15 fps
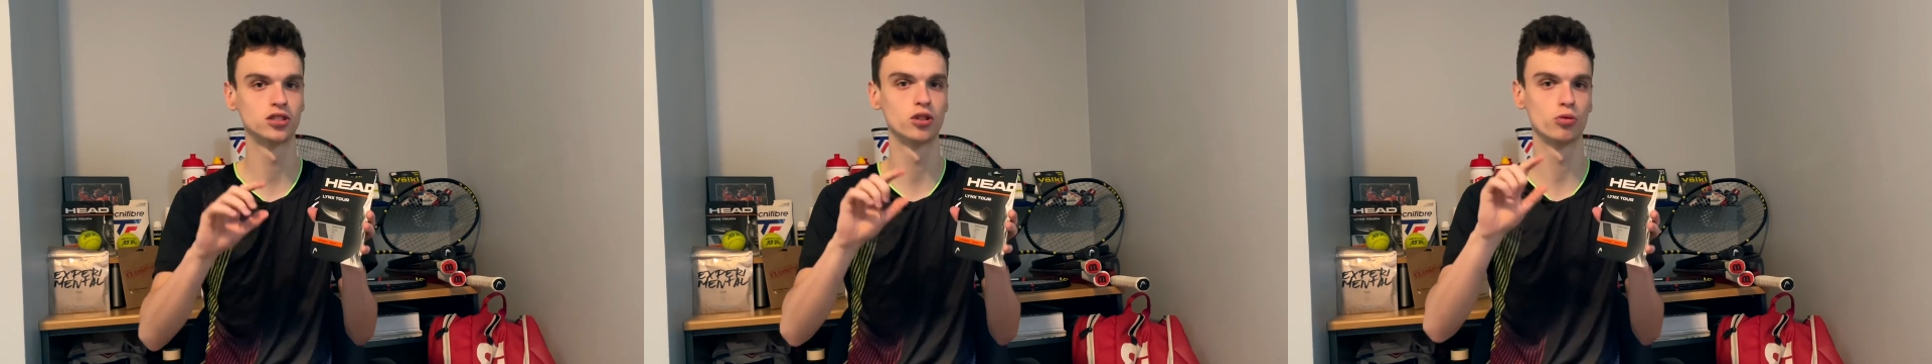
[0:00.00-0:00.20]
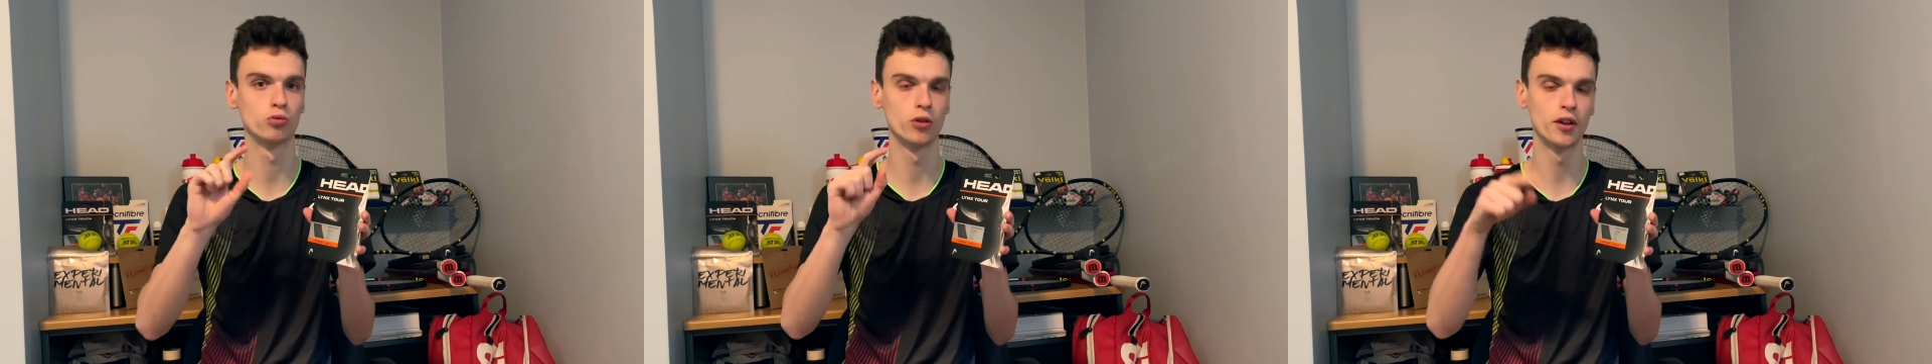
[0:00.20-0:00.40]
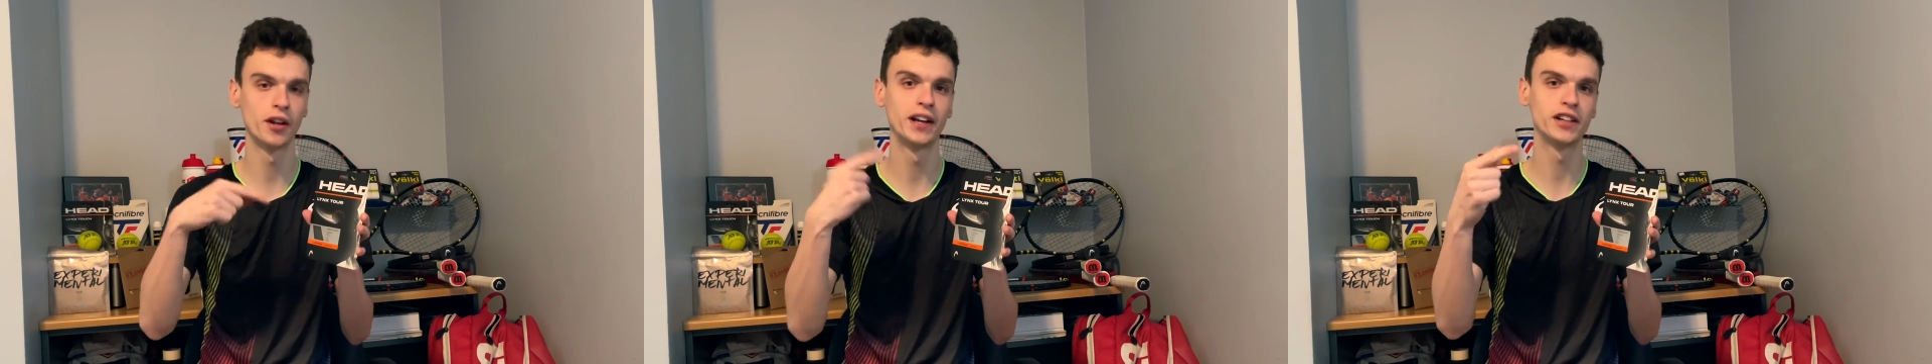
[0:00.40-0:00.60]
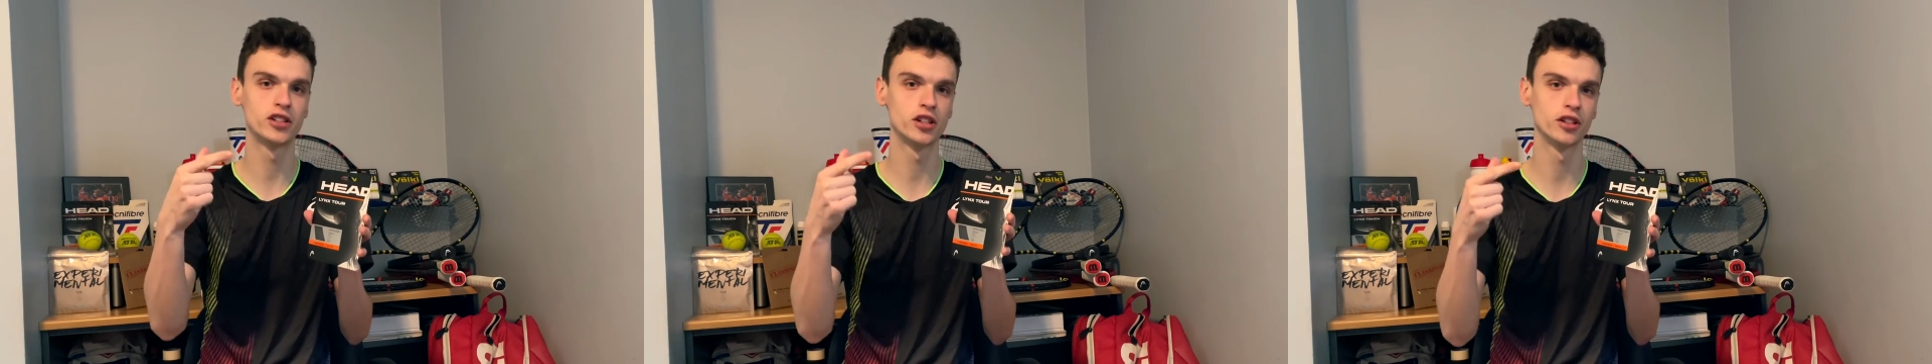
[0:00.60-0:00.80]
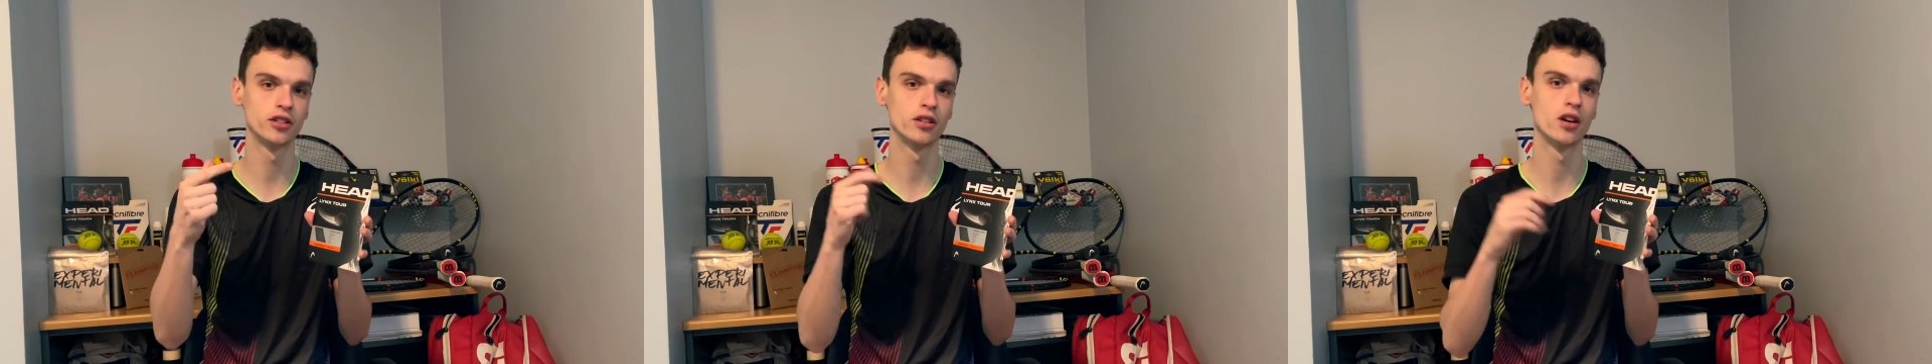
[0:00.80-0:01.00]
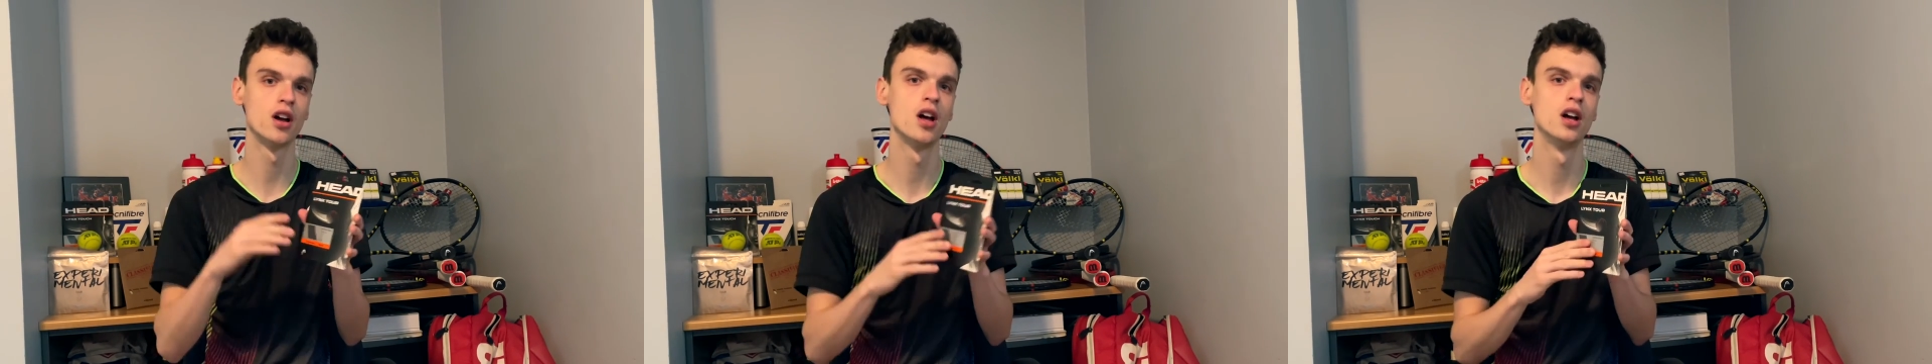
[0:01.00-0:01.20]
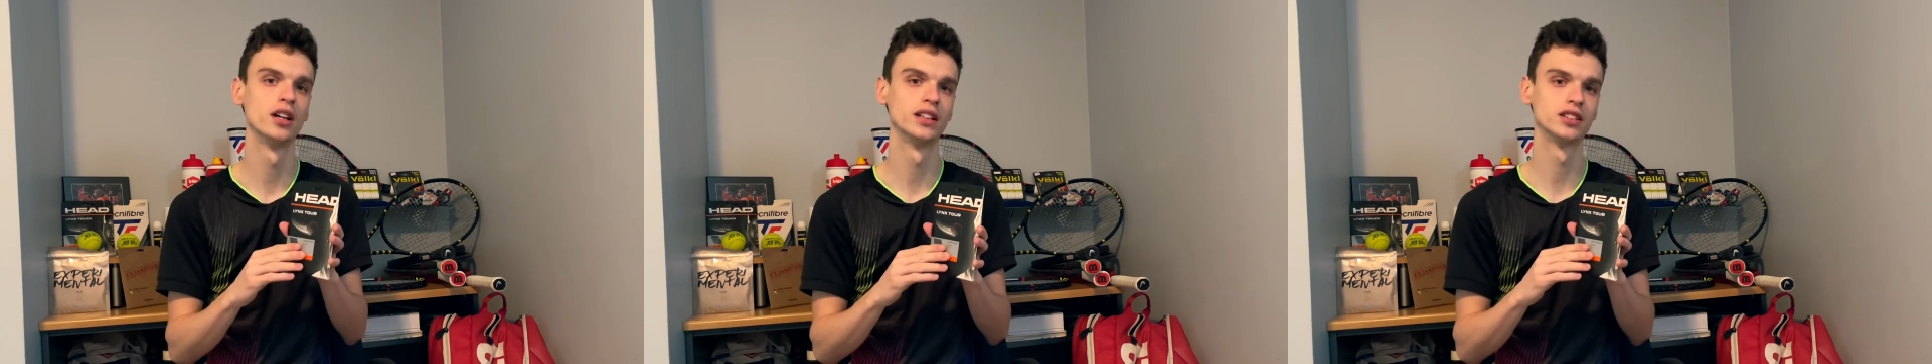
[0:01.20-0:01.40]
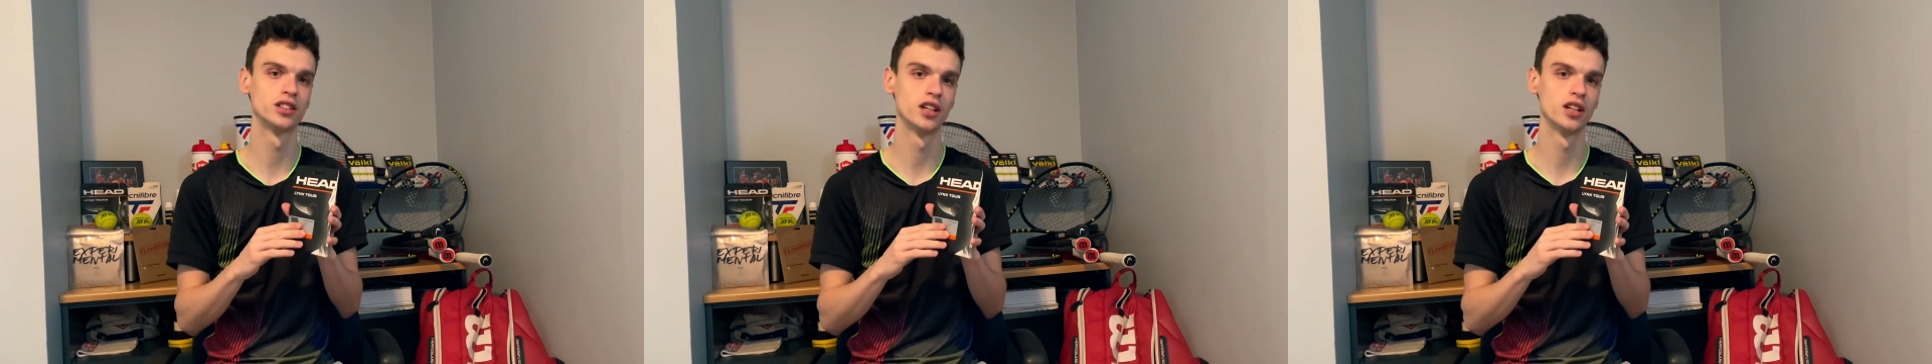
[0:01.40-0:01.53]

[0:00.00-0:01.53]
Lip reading: the rotation is